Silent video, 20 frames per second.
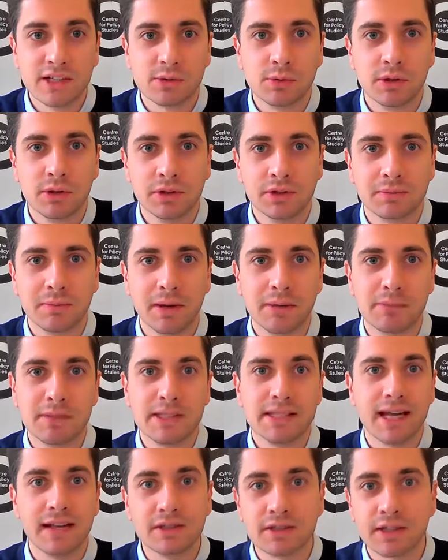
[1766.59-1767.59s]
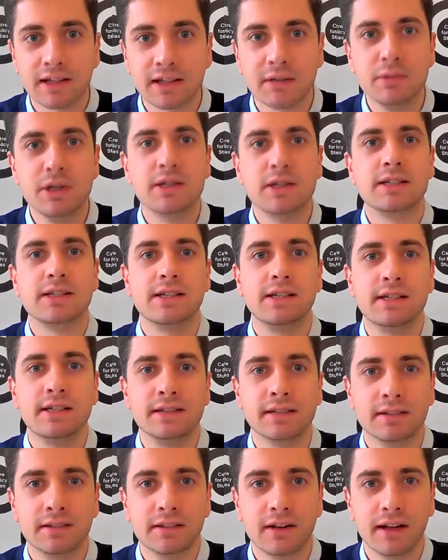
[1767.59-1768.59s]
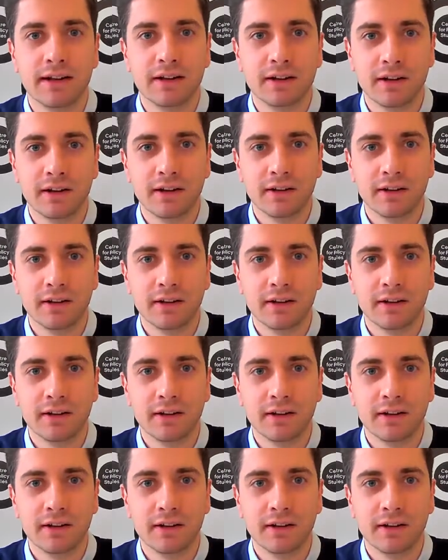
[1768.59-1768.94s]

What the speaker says: towards maybe denser communities and